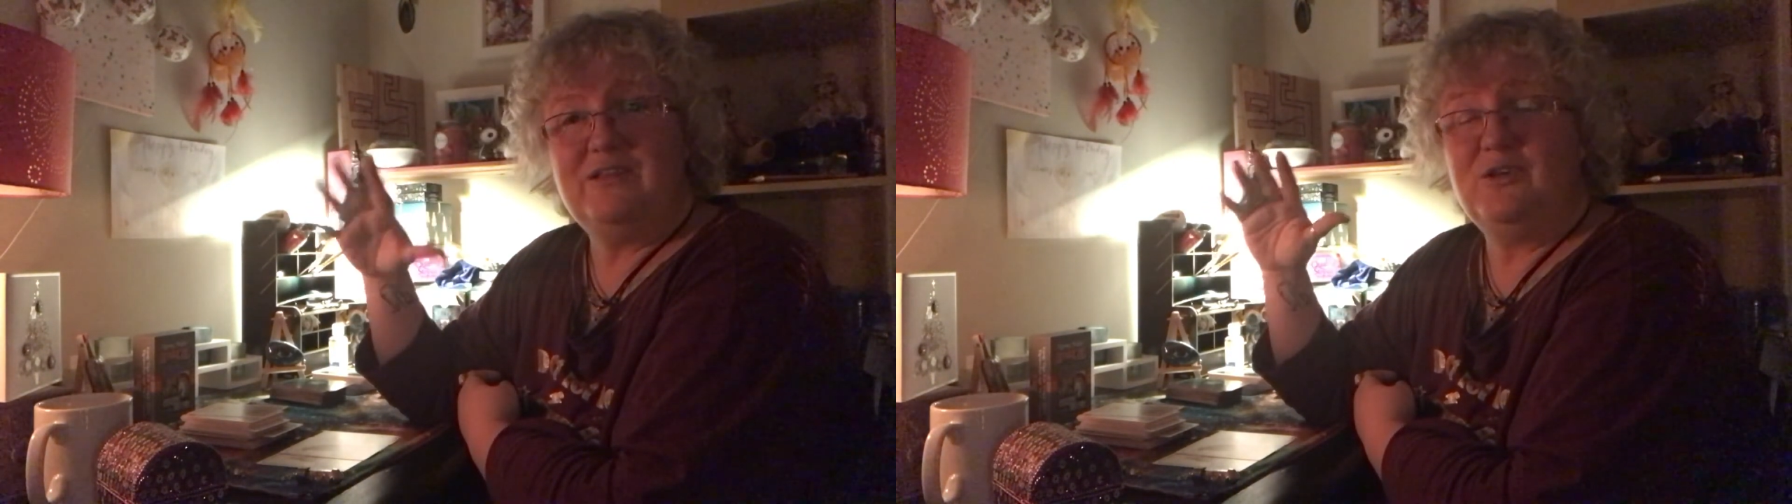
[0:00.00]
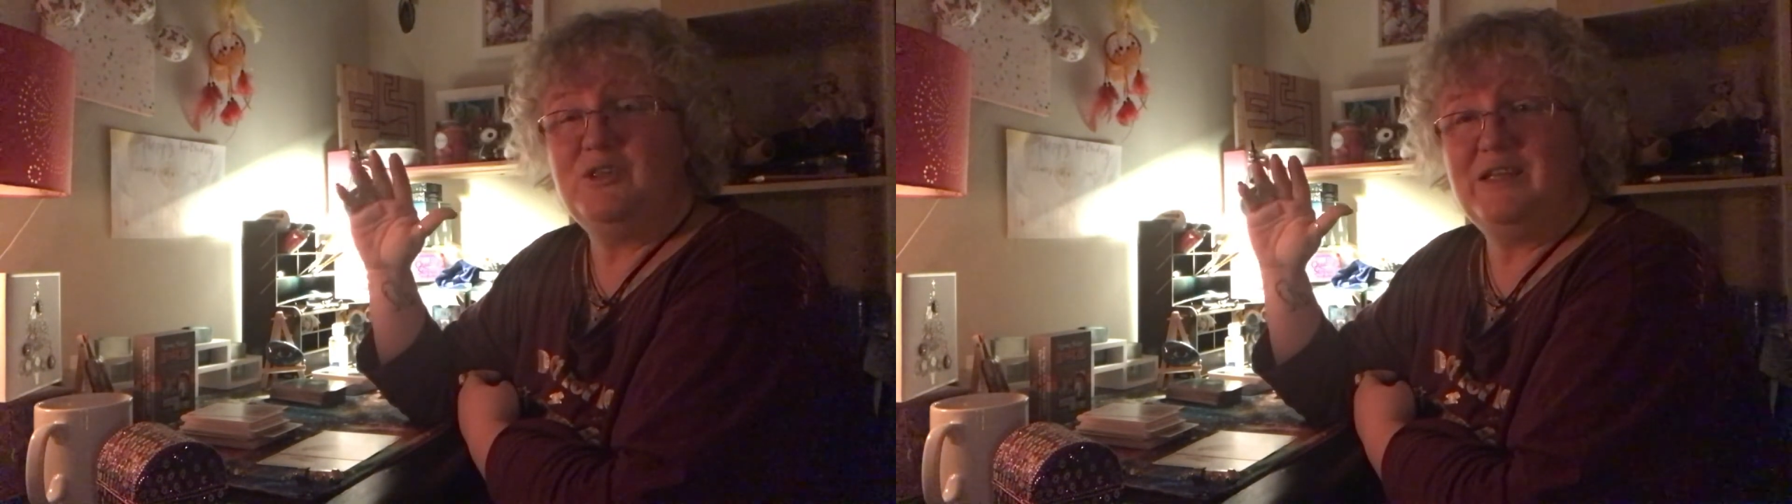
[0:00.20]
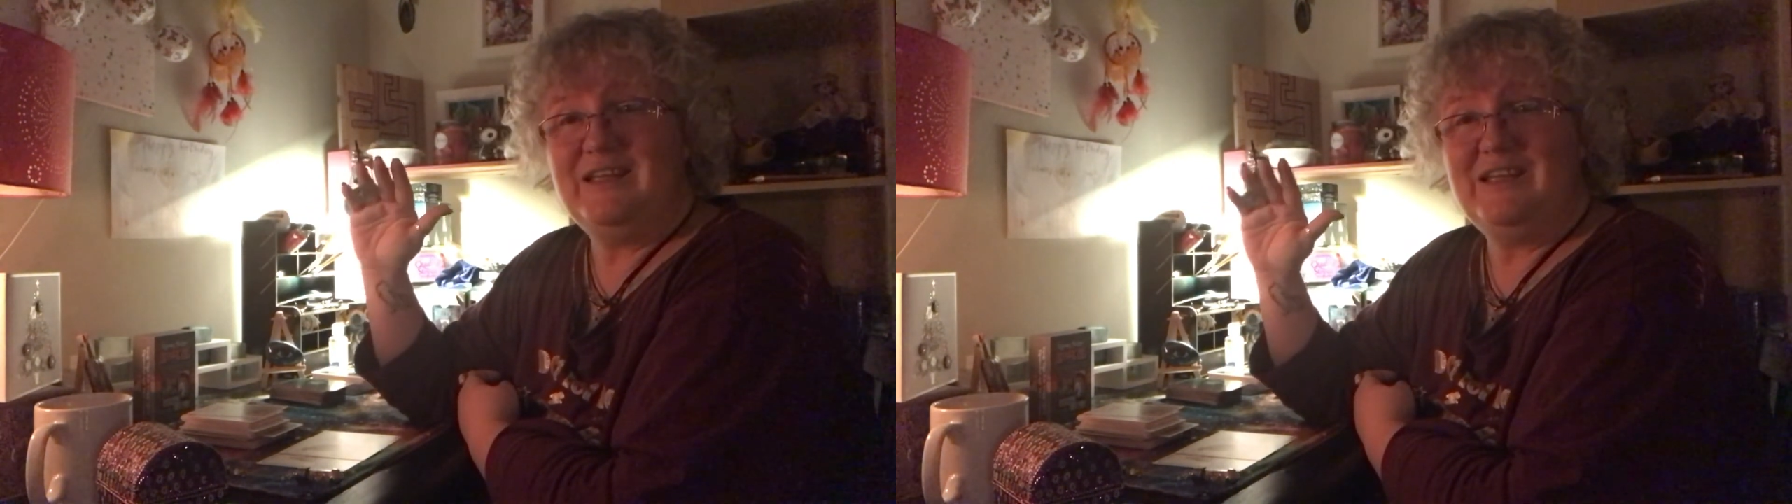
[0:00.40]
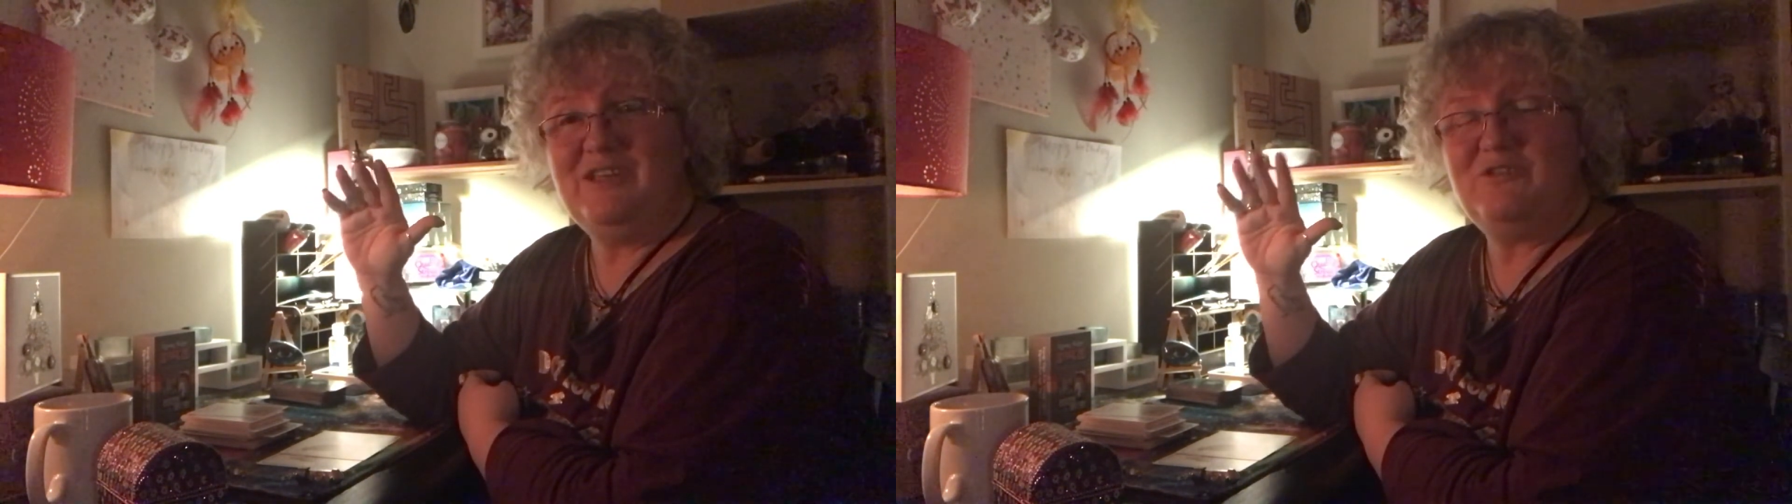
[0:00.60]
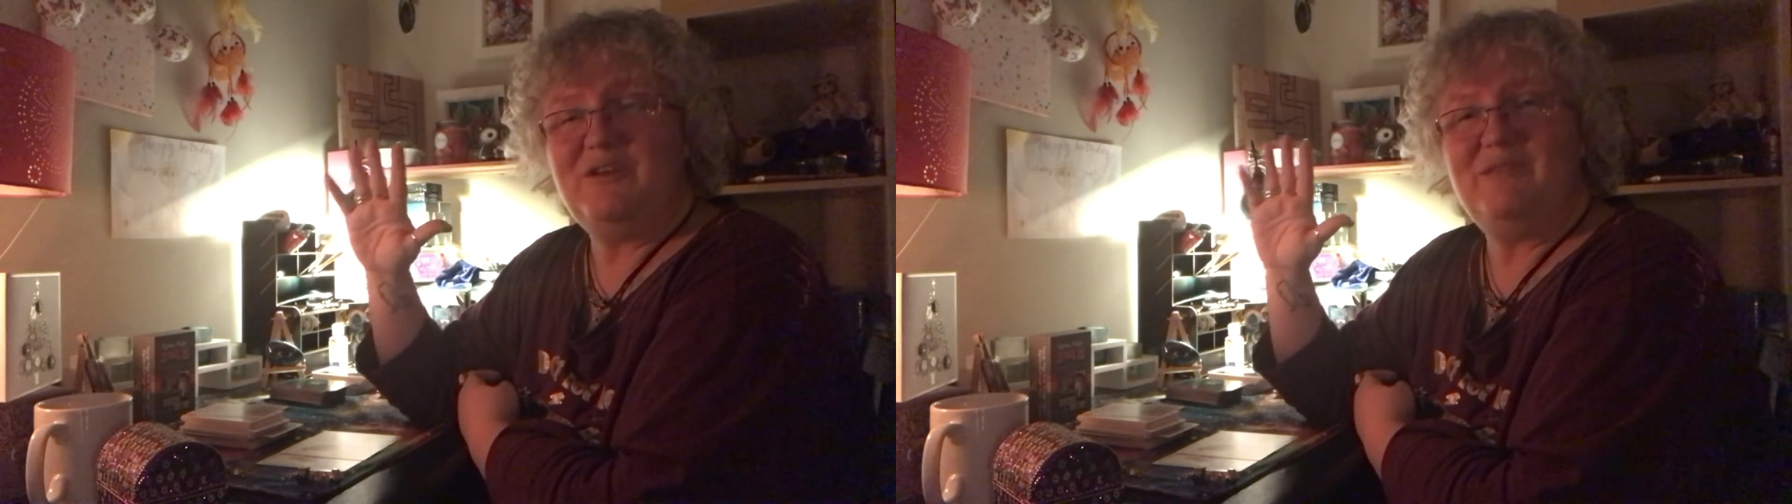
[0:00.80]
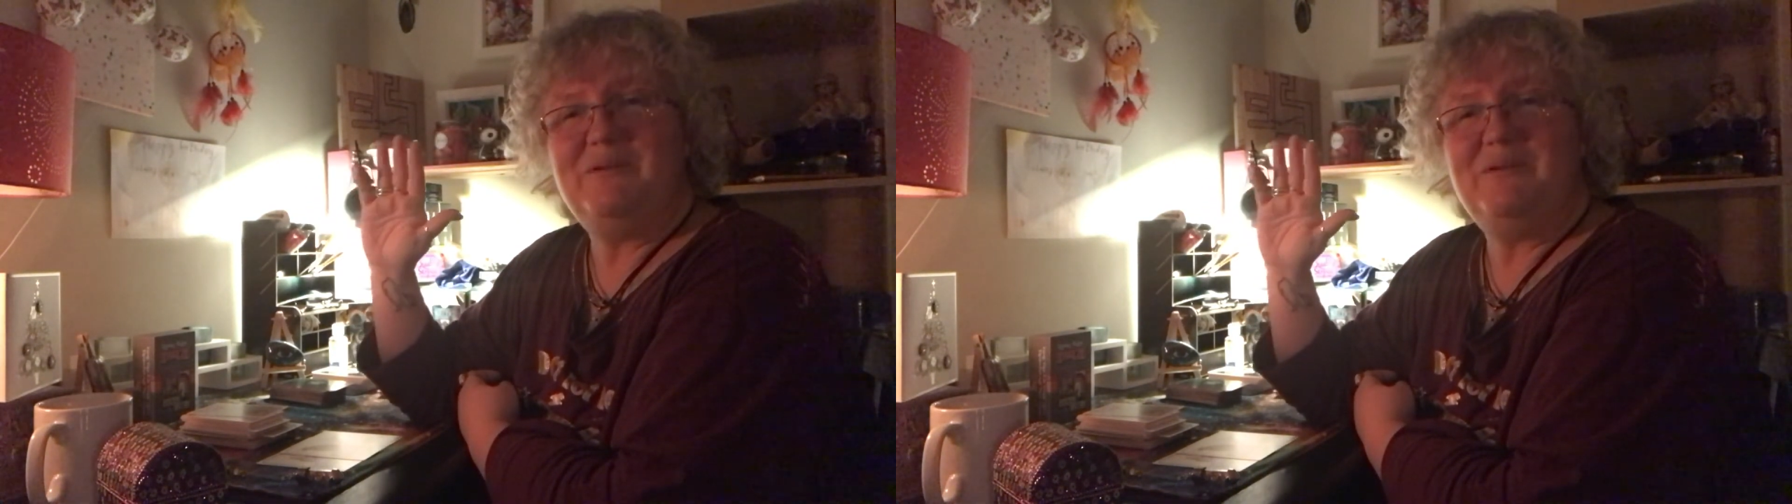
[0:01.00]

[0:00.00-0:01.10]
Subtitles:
It's going to need strength,